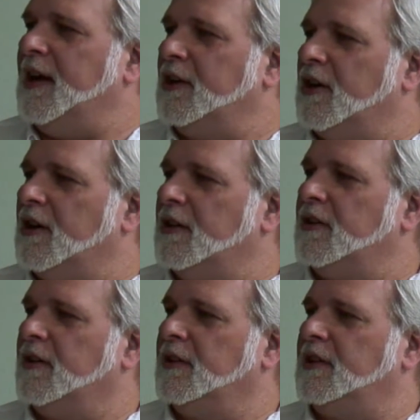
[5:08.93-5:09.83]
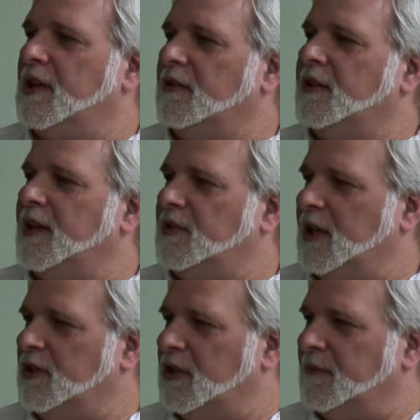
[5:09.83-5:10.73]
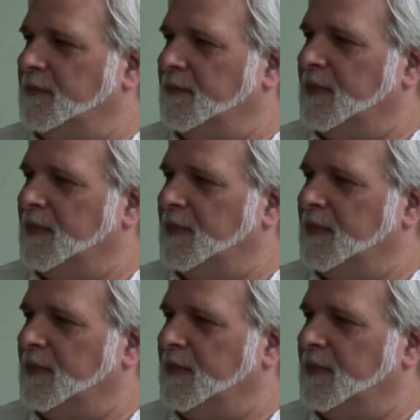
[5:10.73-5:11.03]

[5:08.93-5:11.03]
occur during the tunnel dissection.